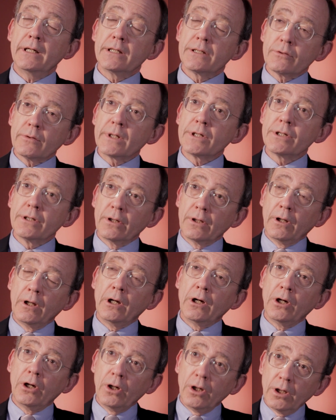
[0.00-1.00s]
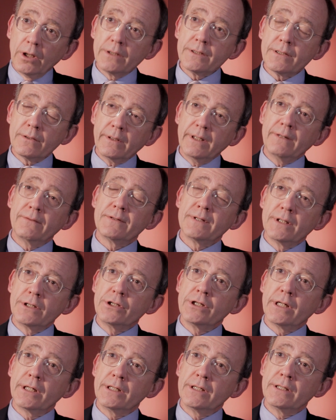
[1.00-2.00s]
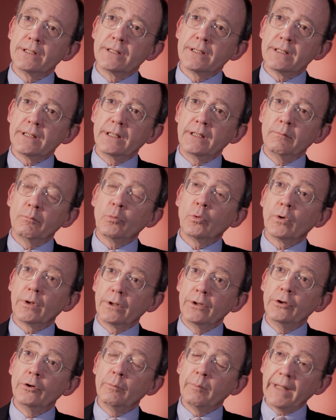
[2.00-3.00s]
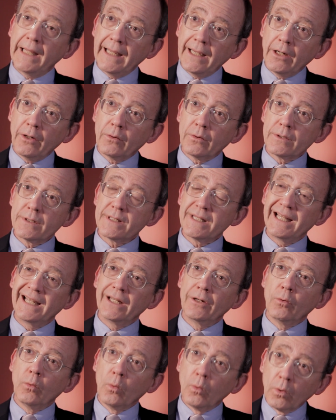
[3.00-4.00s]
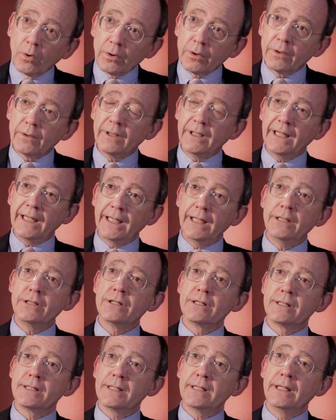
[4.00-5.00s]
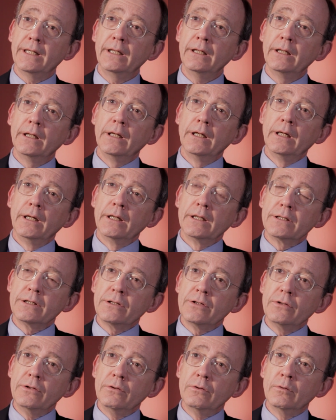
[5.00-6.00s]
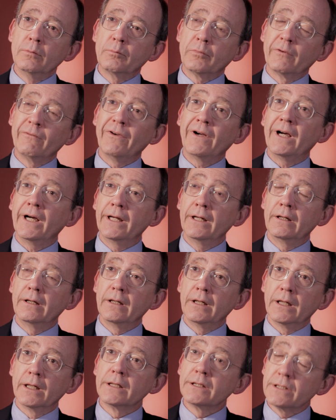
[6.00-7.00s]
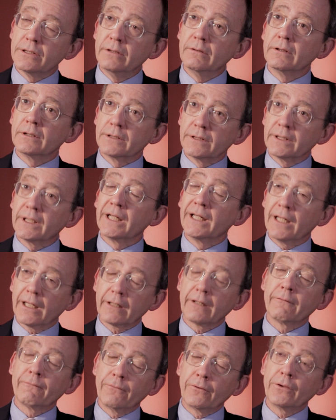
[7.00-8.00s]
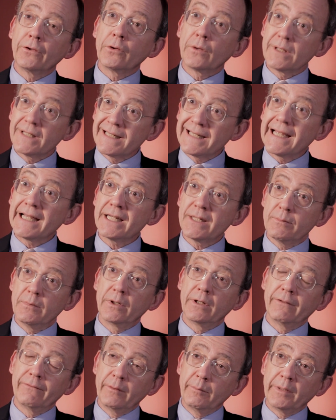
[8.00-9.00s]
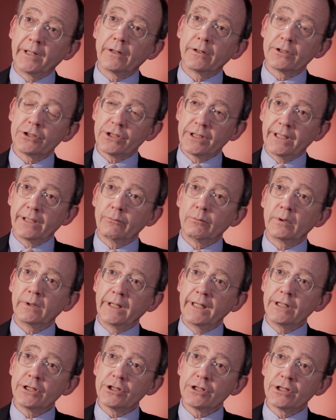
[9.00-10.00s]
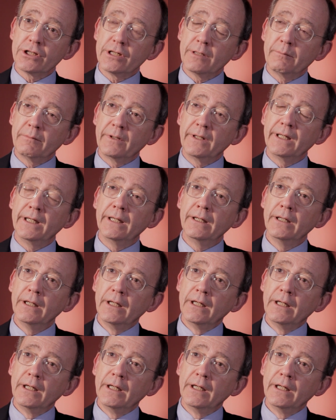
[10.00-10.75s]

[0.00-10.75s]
discretion law also gives the judges important new powers. They can order the agency to provide, to conduct a further assessment of the parent-child relationship. The